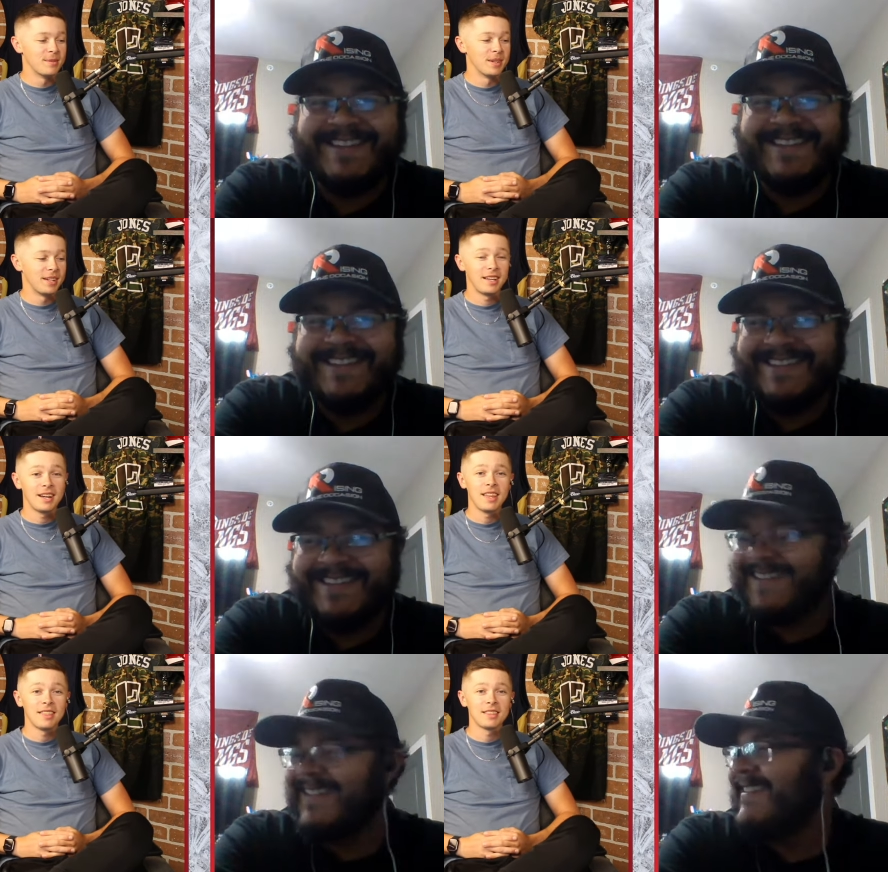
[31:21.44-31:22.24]
Speaker 1: but I,
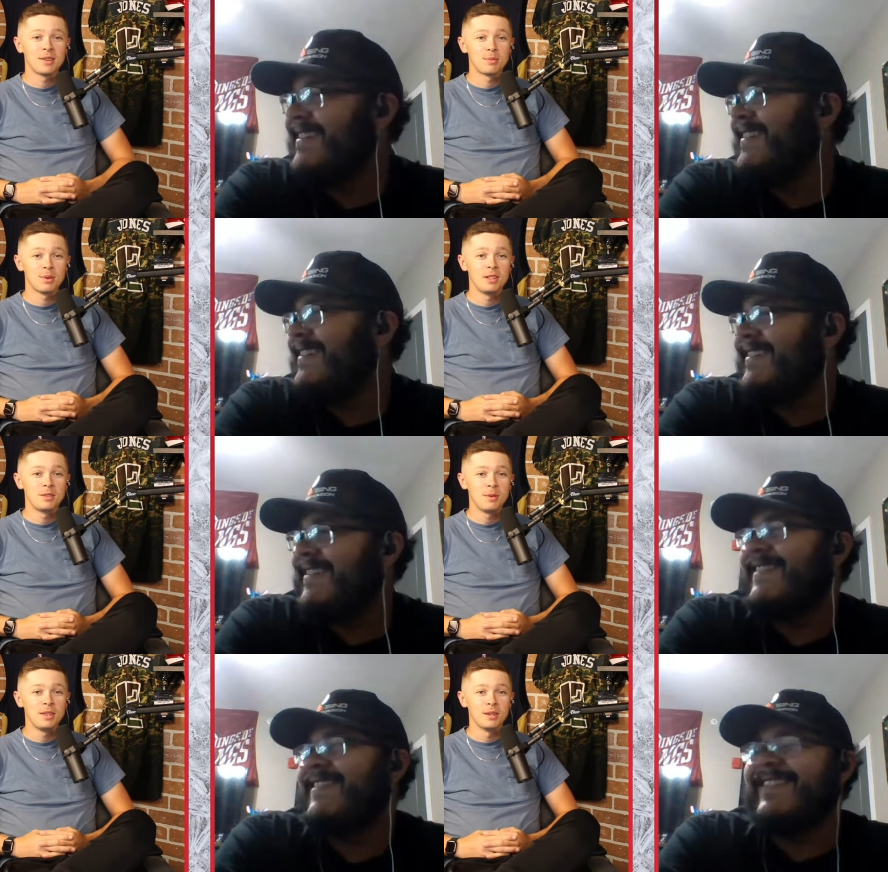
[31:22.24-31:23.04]
I thought that was pretty
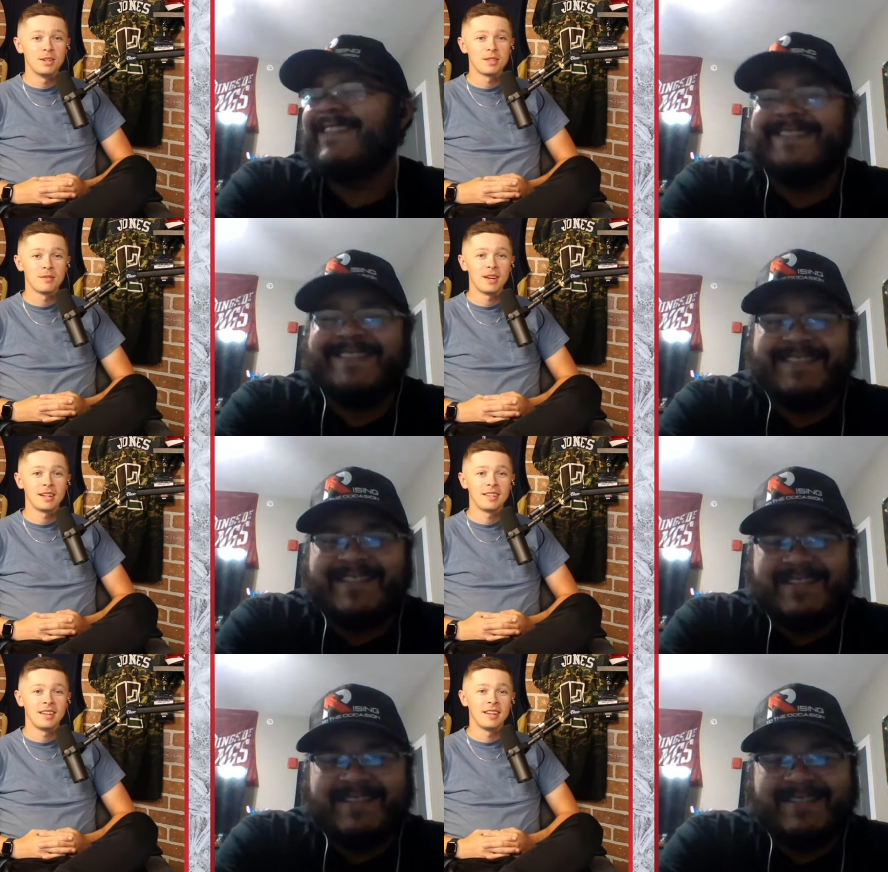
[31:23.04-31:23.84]
sweet though, just the
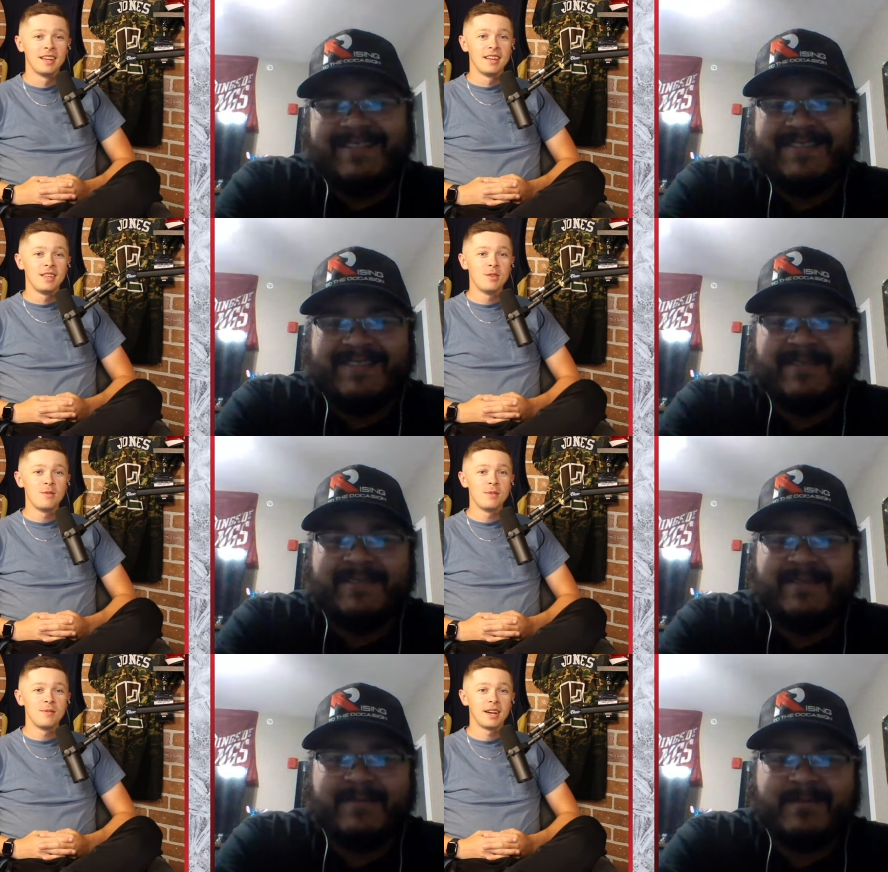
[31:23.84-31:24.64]
fact that you've
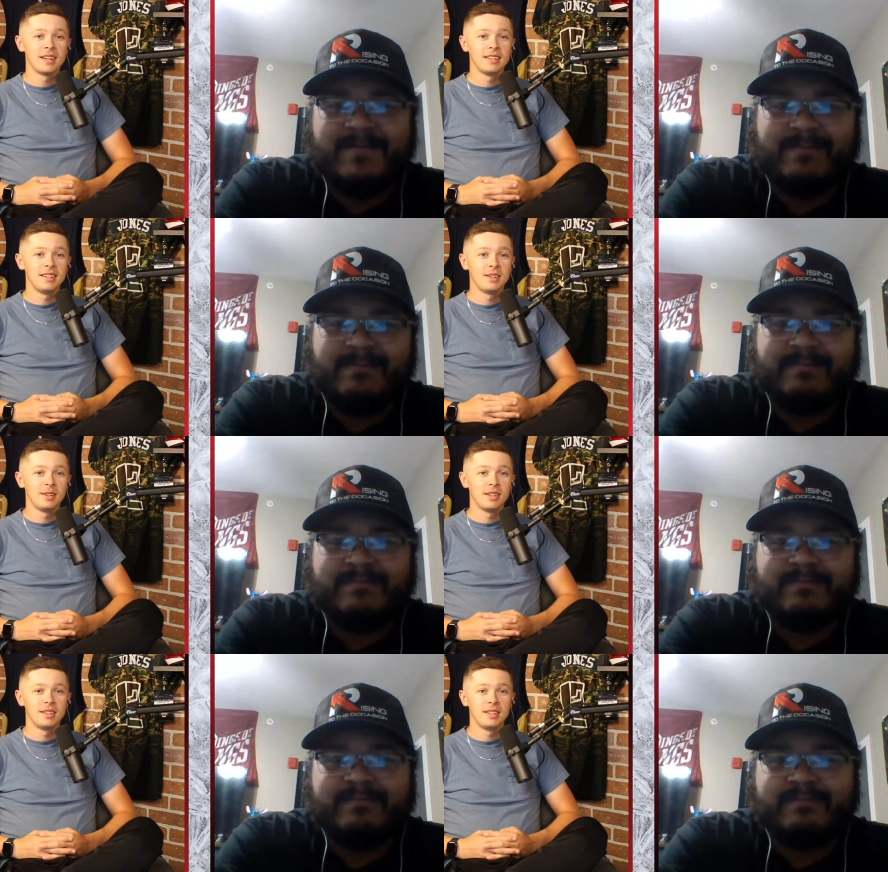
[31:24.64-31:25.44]
you've got you know
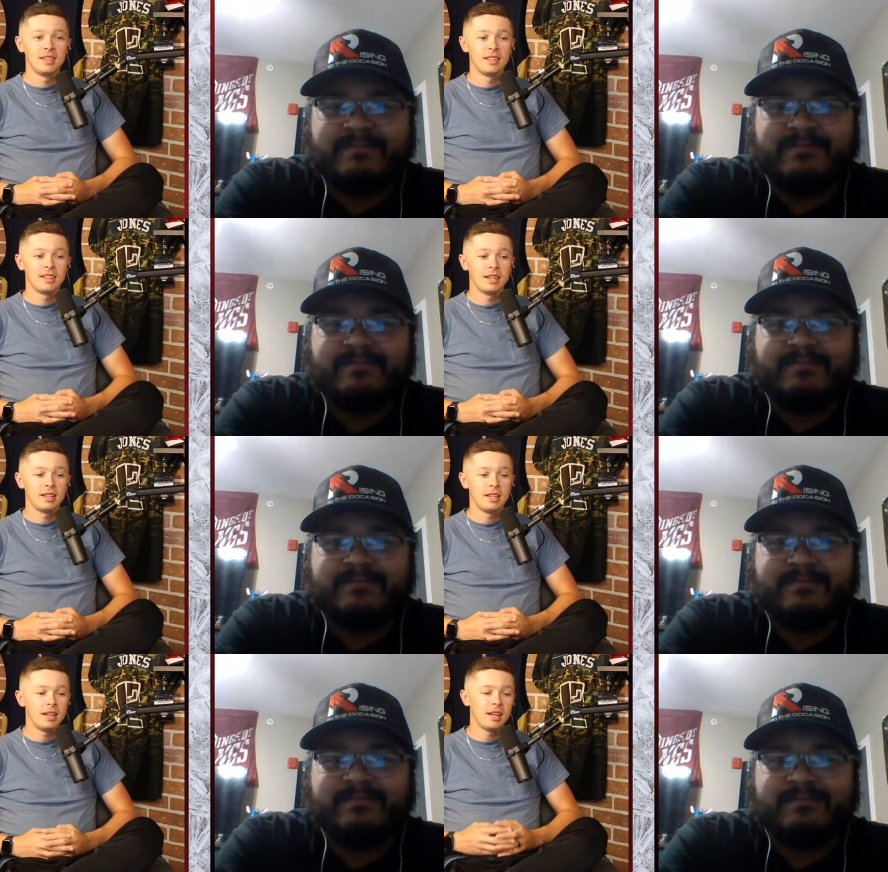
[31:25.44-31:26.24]
that
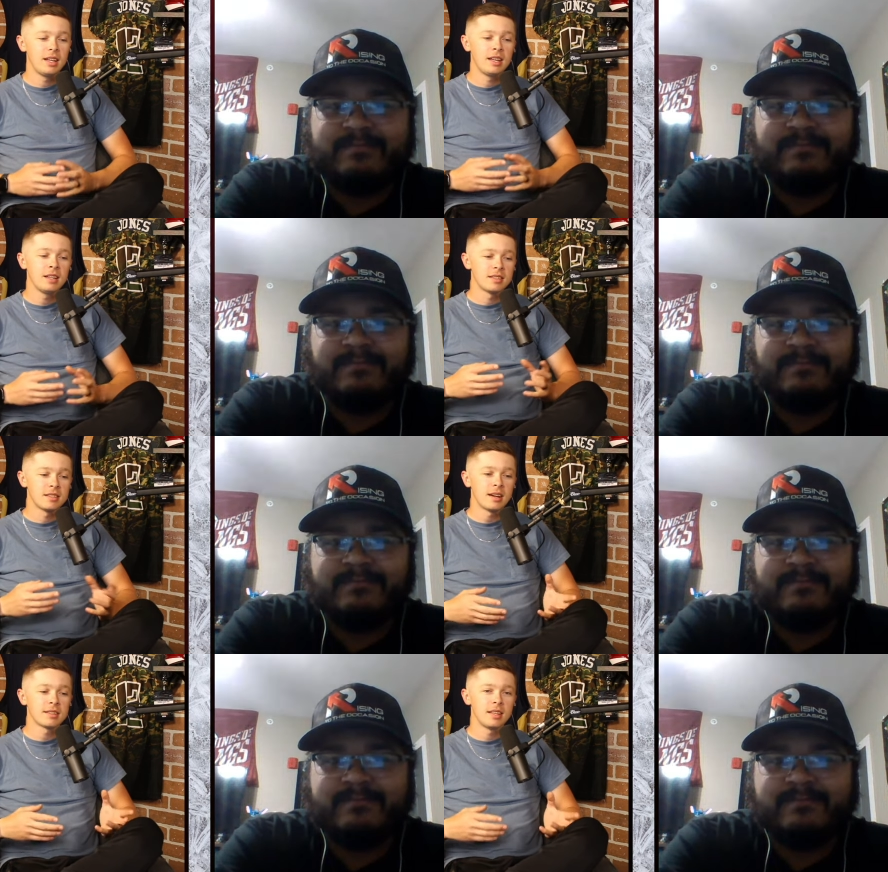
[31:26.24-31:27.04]
it, it
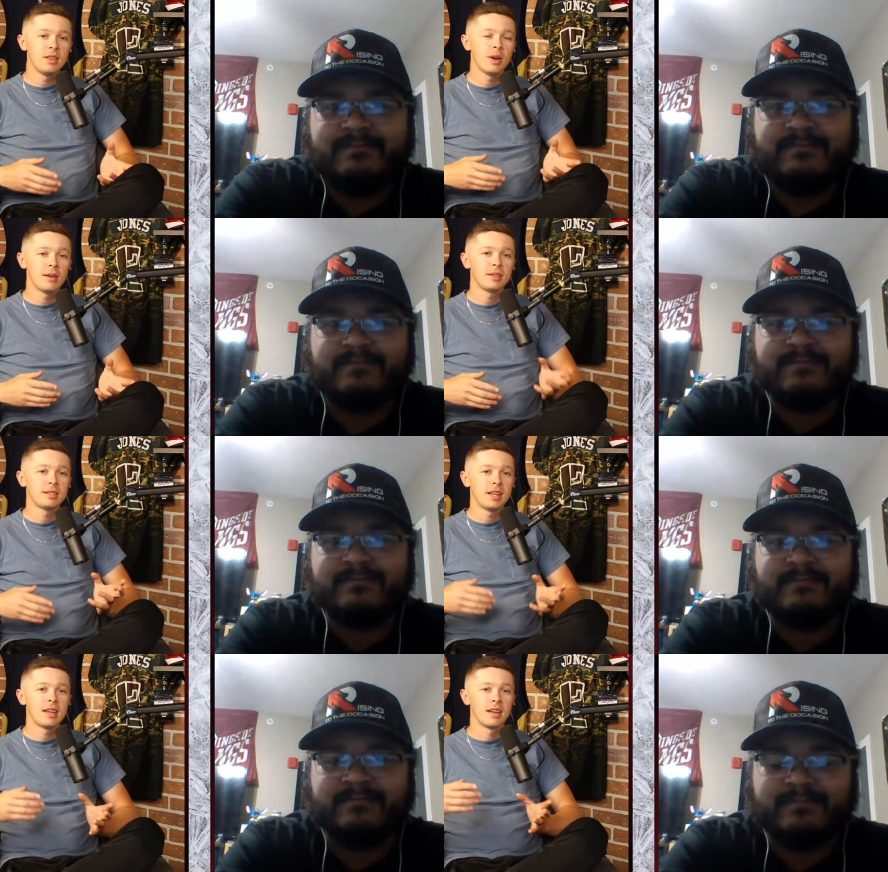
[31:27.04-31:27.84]
sucks that you have to
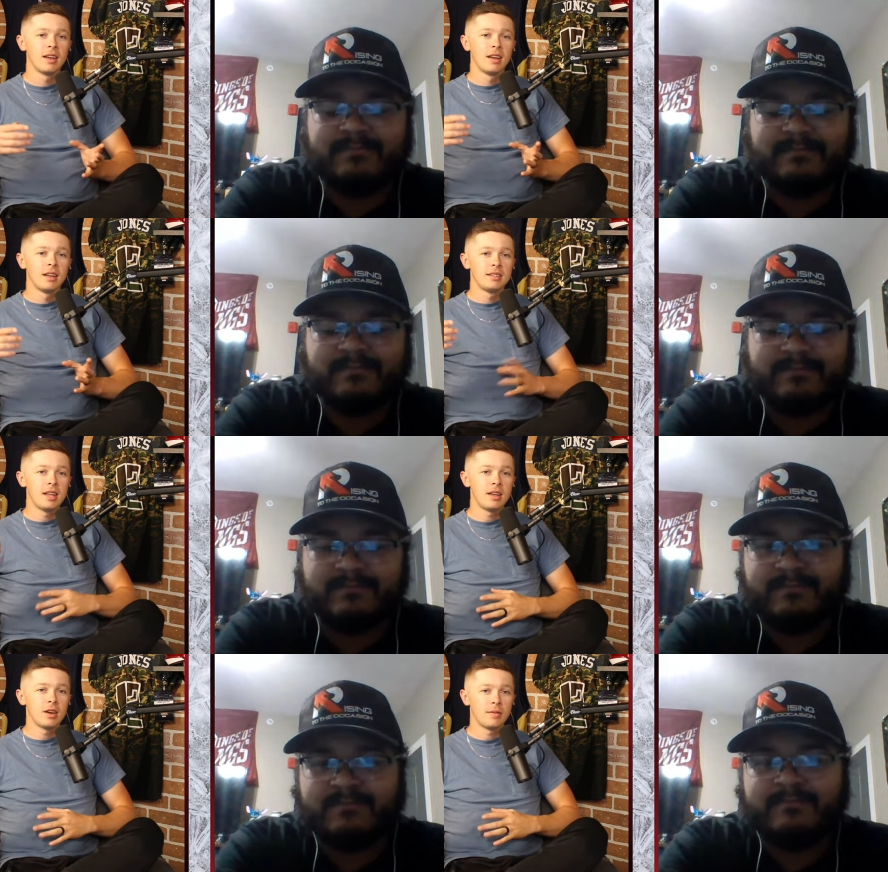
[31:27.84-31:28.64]
take
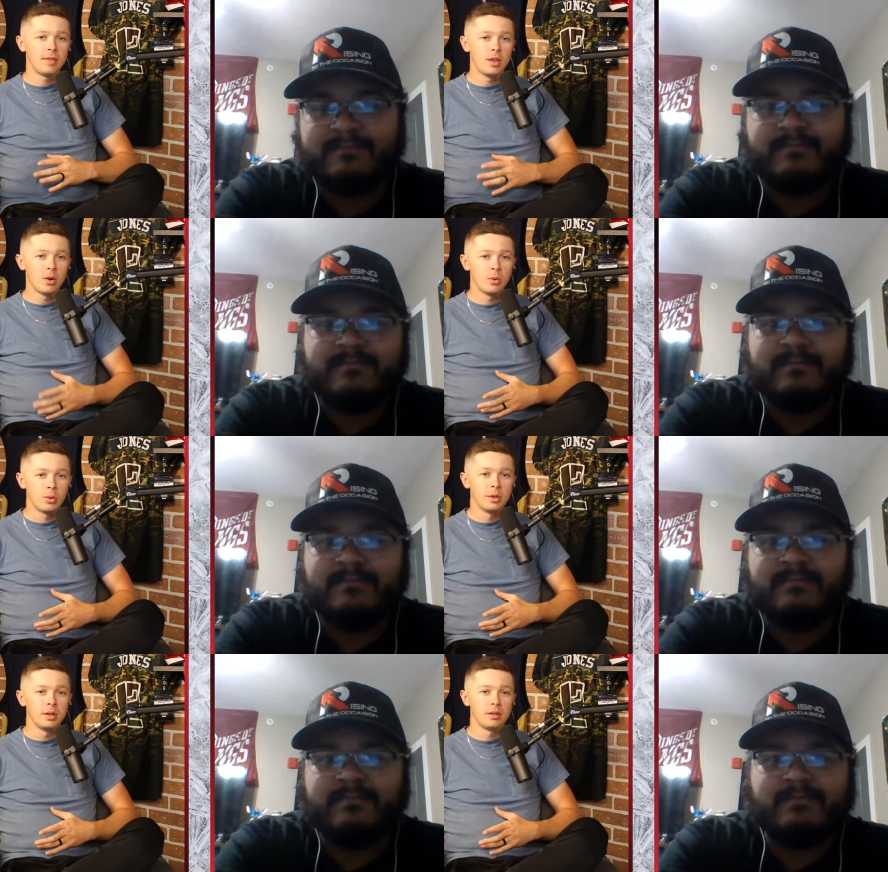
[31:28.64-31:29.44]
take off the
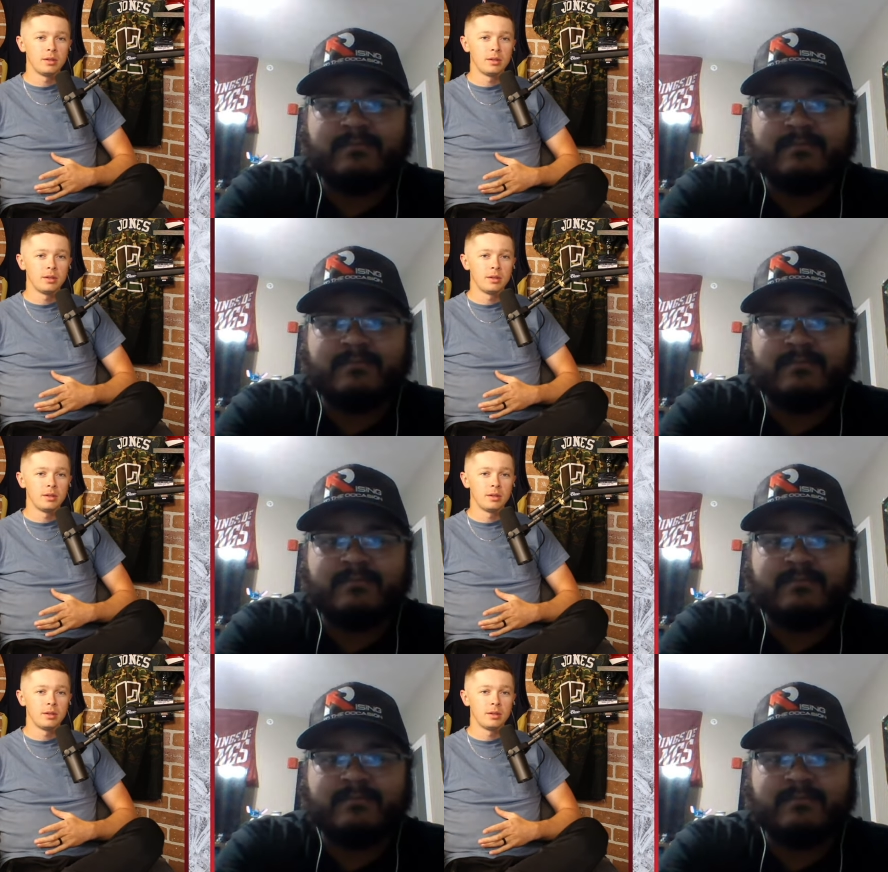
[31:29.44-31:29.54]
old